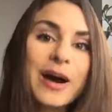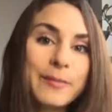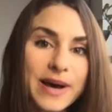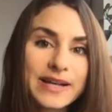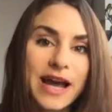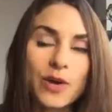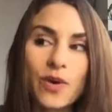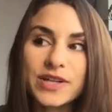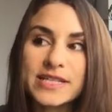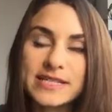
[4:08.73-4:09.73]
but I
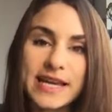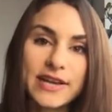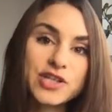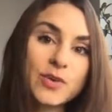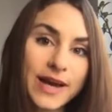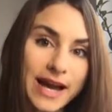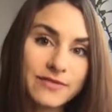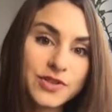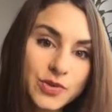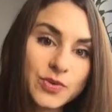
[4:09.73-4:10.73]
want to stay so I
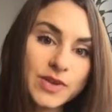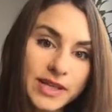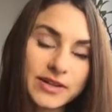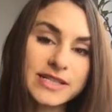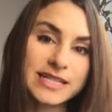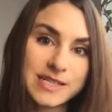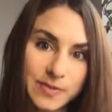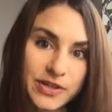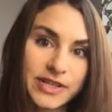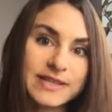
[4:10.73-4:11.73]
have 2 years
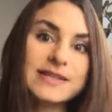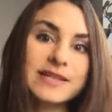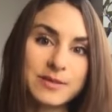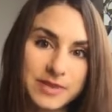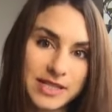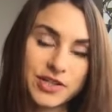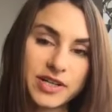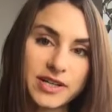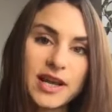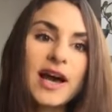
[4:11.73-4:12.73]
experience in the position.